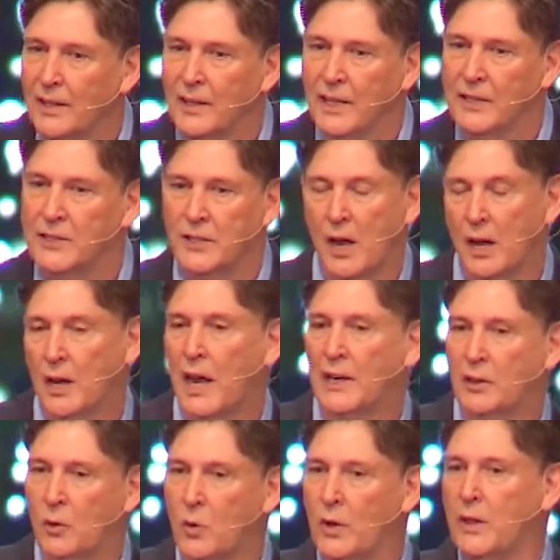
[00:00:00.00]
It's not like
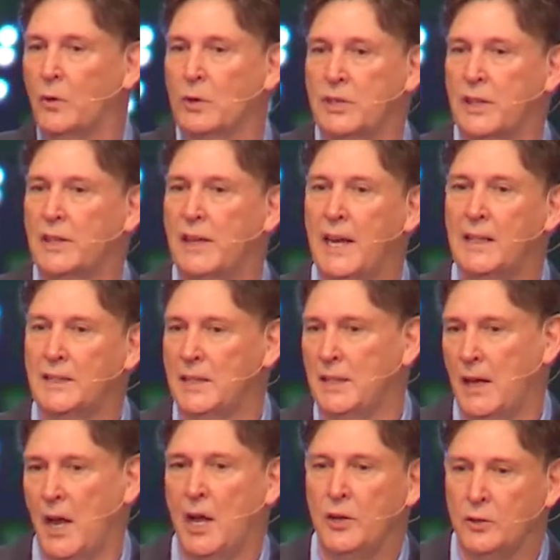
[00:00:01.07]
the one that was in the
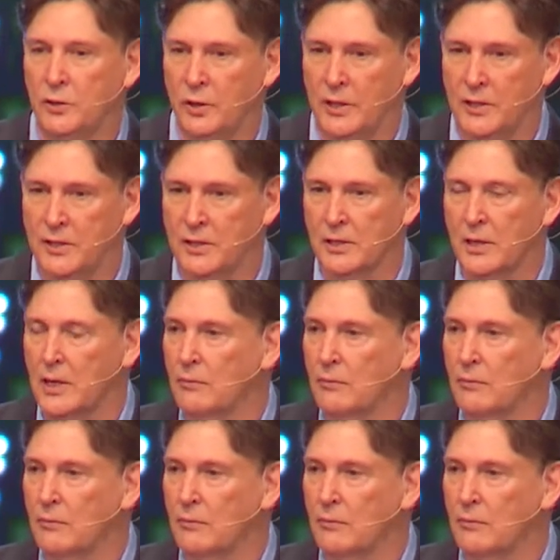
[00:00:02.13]
1800s,